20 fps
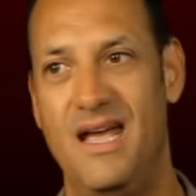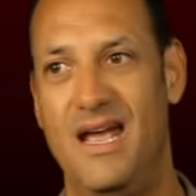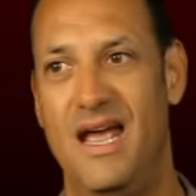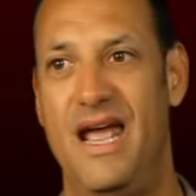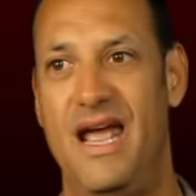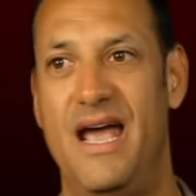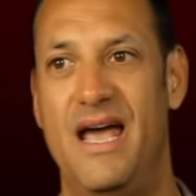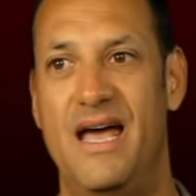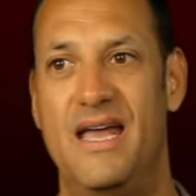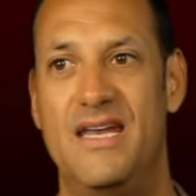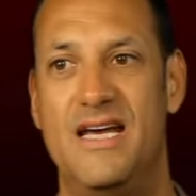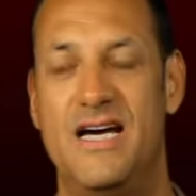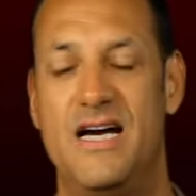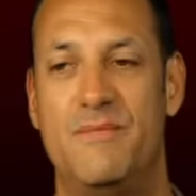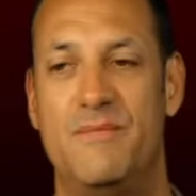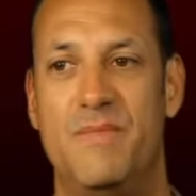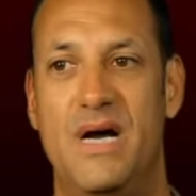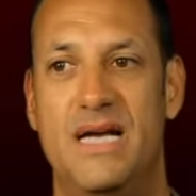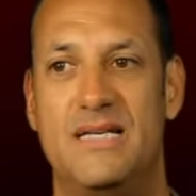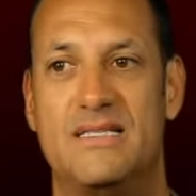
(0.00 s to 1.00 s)
And
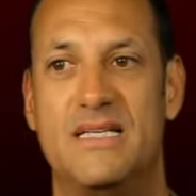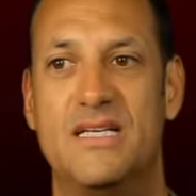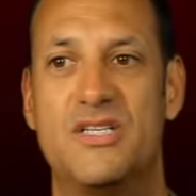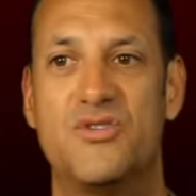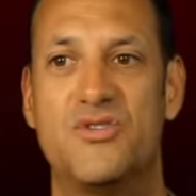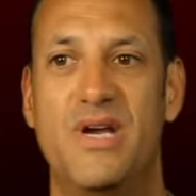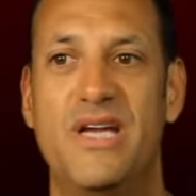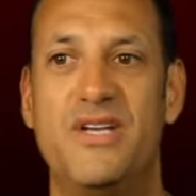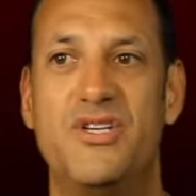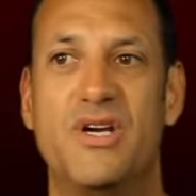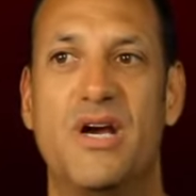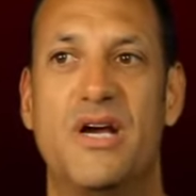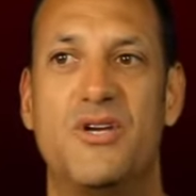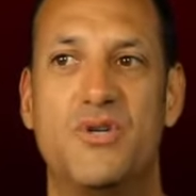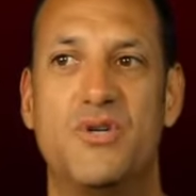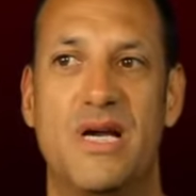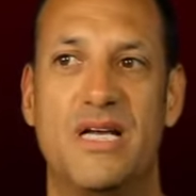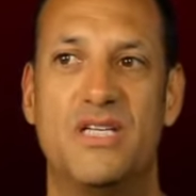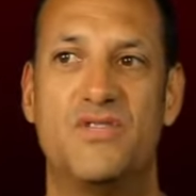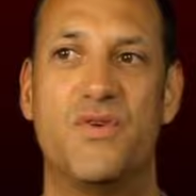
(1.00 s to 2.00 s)
uh, my sixth grade year, I
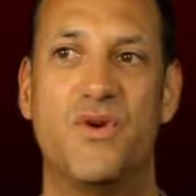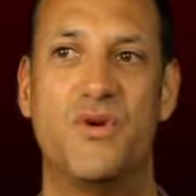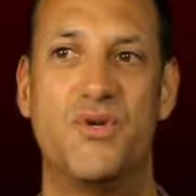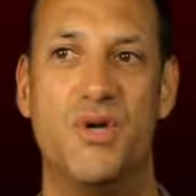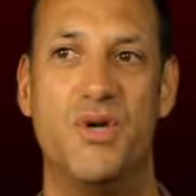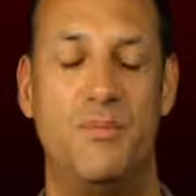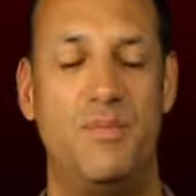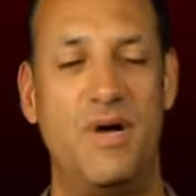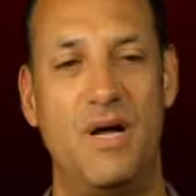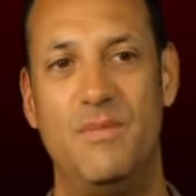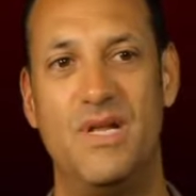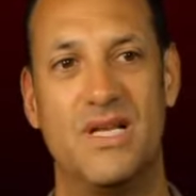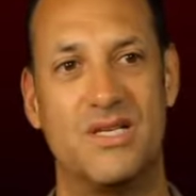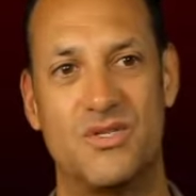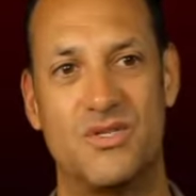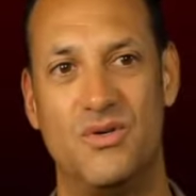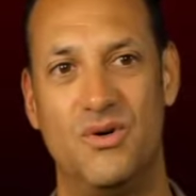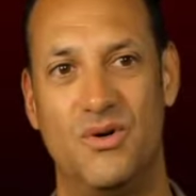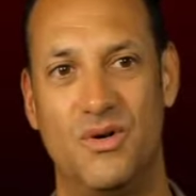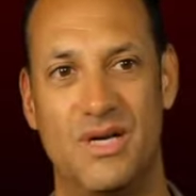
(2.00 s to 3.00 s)
transferred to a public
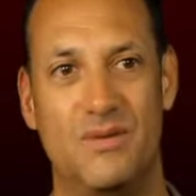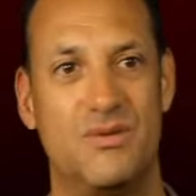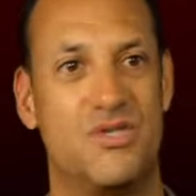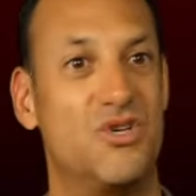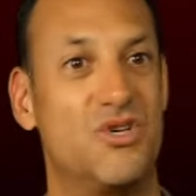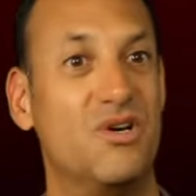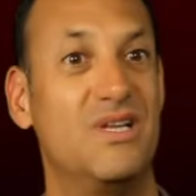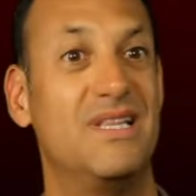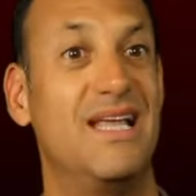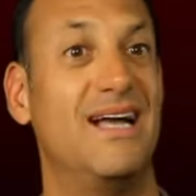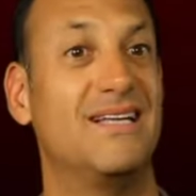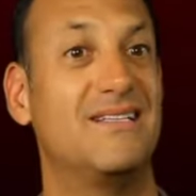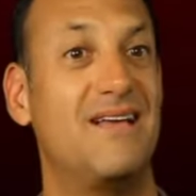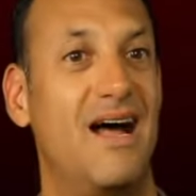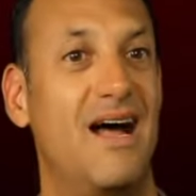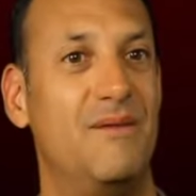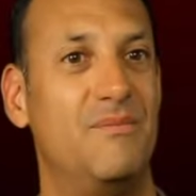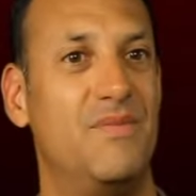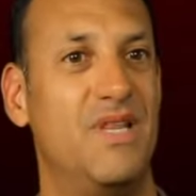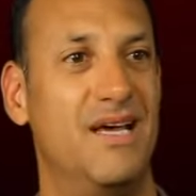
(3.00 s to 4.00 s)
school, and it was during that
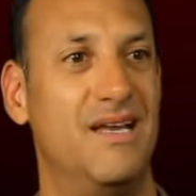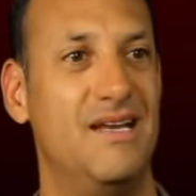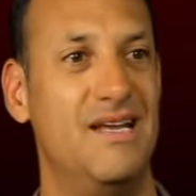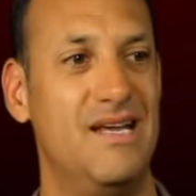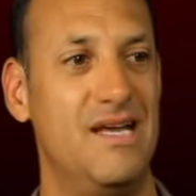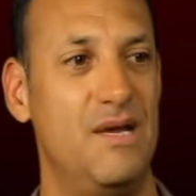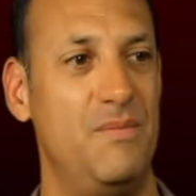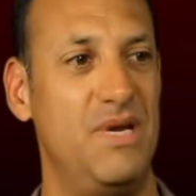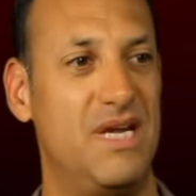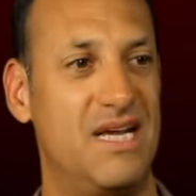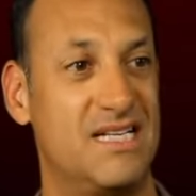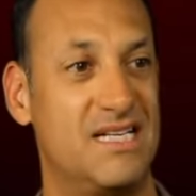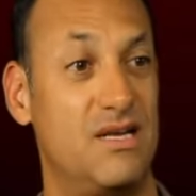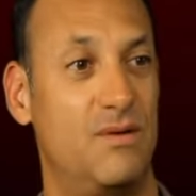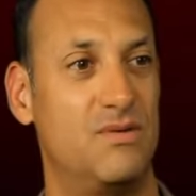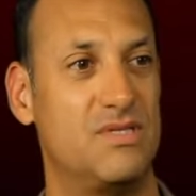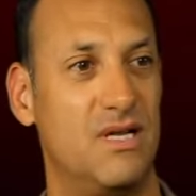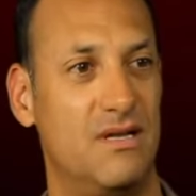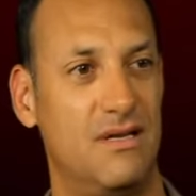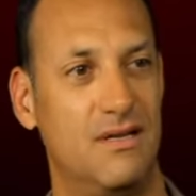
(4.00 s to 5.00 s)
time that because I
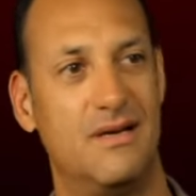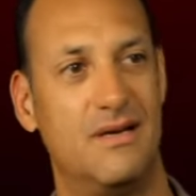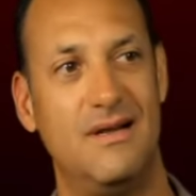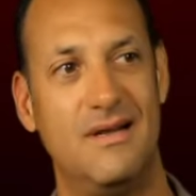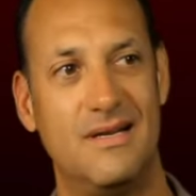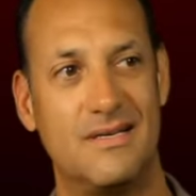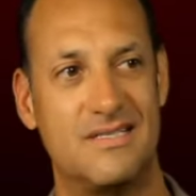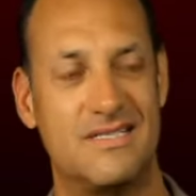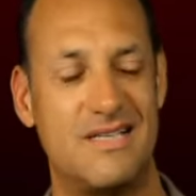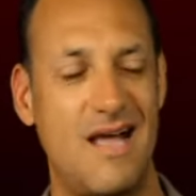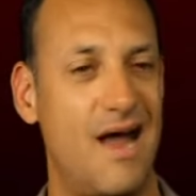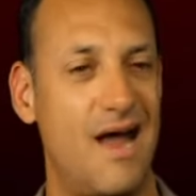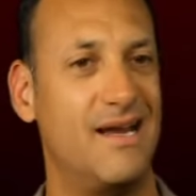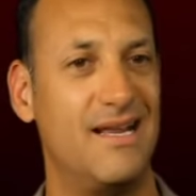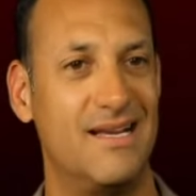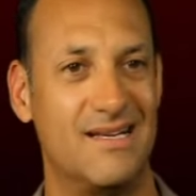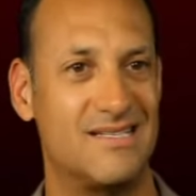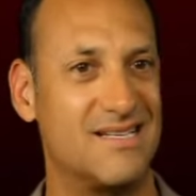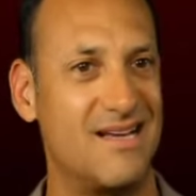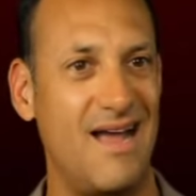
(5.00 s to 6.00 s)
was the littlest,
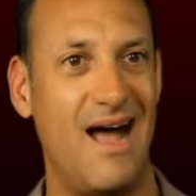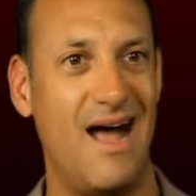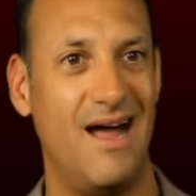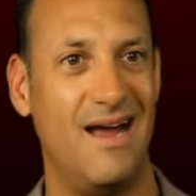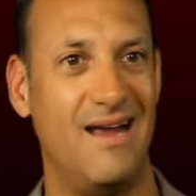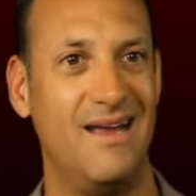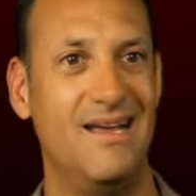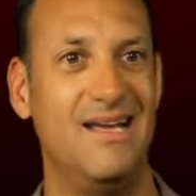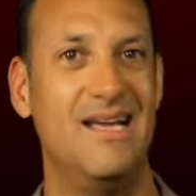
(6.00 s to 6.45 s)
tiniest guy,